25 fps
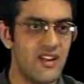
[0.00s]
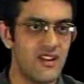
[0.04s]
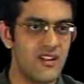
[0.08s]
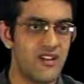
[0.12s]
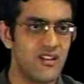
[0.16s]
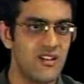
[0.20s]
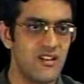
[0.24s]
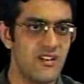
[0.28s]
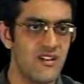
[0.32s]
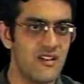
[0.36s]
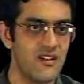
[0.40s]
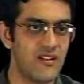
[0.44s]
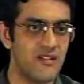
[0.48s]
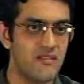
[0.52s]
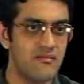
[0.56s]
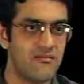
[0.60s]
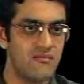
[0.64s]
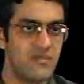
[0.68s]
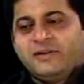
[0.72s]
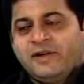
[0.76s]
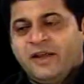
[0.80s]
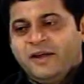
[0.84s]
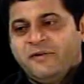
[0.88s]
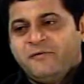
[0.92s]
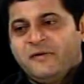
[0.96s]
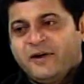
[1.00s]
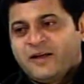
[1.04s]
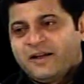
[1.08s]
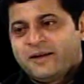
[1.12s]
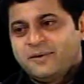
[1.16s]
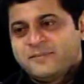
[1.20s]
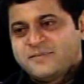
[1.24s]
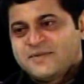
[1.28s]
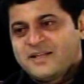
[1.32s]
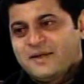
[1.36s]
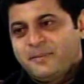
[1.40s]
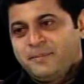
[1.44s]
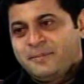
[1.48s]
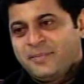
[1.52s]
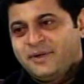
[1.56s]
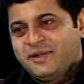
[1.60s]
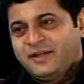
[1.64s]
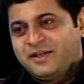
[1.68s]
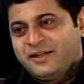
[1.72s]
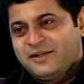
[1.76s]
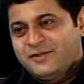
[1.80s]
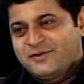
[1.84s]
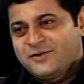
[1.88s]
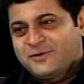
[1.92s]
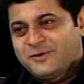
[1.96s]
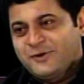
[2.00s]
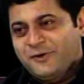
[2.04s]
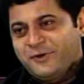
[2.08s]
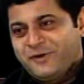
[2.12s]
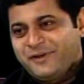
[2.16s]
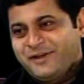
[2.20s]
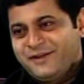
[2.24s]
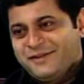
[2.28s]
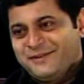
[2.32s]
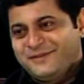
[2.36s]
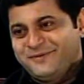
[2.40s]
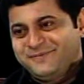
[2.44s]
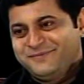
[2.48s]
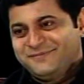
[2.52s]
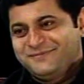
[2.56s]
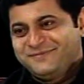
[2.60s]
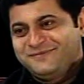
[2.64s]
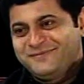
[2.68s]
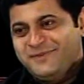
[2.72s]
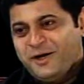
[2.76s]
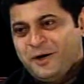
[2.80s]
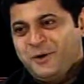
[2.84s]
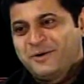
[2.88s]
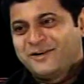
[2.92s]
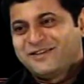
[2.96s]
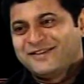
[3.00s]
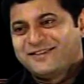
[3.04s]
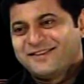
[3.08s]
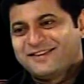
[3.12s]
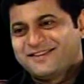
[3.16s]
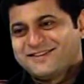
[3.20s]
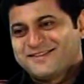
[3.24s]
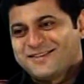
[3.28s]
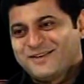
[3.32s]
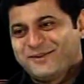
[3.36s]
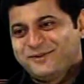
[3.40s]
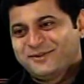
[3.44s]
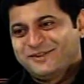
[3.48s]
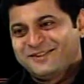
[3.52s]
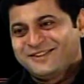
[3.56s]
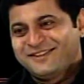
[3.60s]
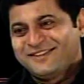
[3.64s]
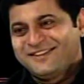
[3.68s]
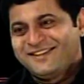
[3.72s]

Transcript: And today, Vikram Sampath, the historian, how does it sound?